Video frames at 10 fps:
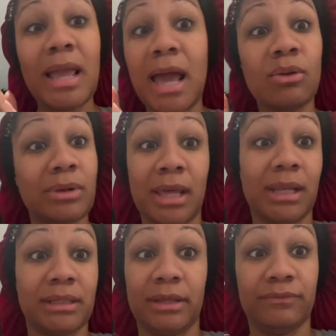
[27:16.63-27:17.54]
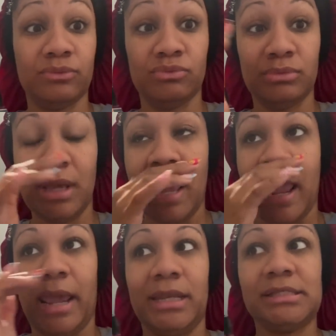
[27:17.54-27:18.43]
I do not like their food.
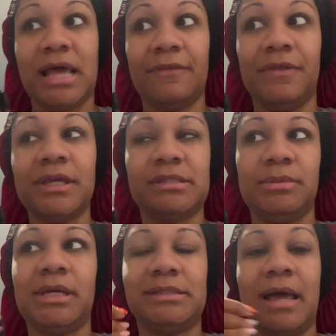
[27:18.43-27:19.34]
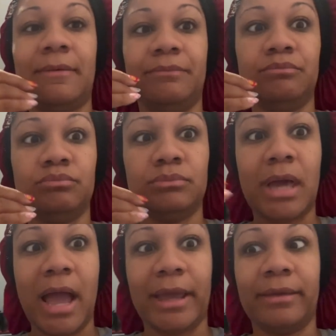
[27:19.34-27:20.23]
And I think it's because I'm
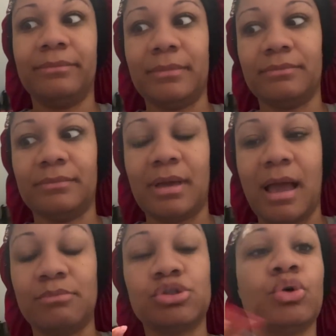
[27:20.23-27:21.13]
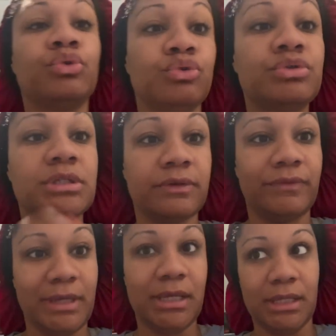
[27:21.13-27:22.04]
so used to
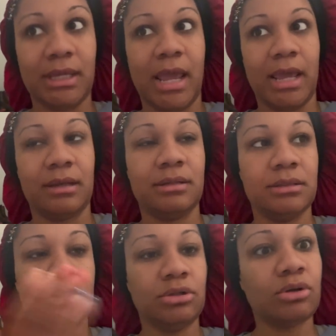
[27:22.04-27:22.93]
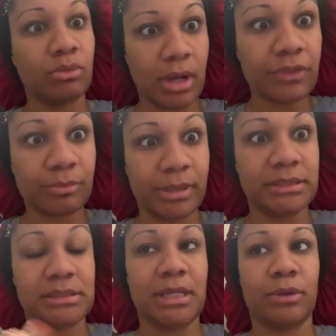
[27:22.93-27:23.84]
eating at, you know, other
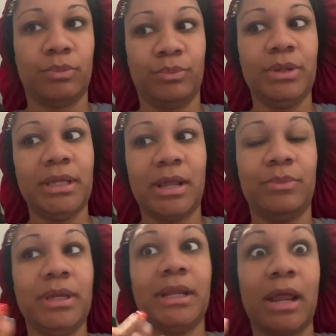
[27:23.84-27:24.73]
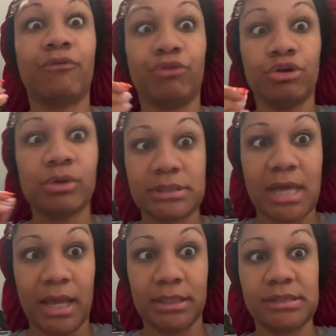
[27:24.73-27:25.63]
places. Like when we eat at real
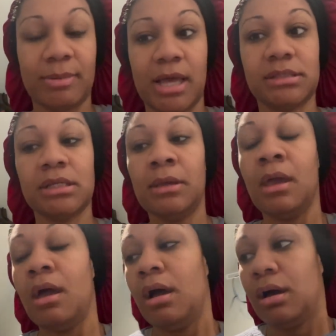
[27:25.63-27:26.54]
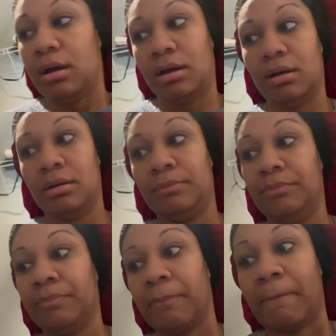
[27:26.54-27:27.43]
Italian spots.
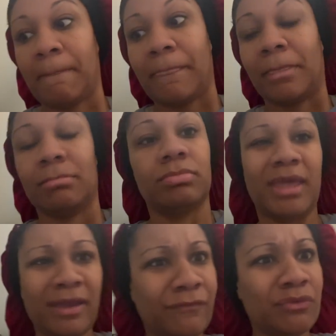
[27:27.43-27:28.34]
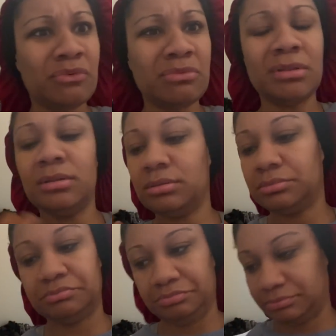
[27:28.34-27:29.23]
That food,
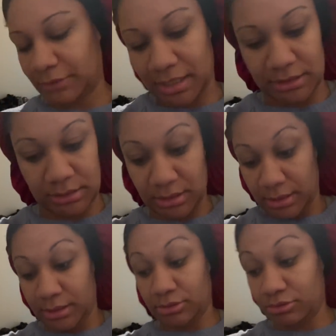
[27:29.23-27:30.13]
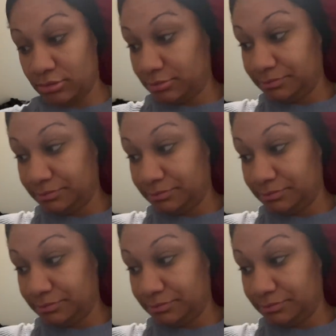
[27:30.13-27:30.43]
I just can't, y'all.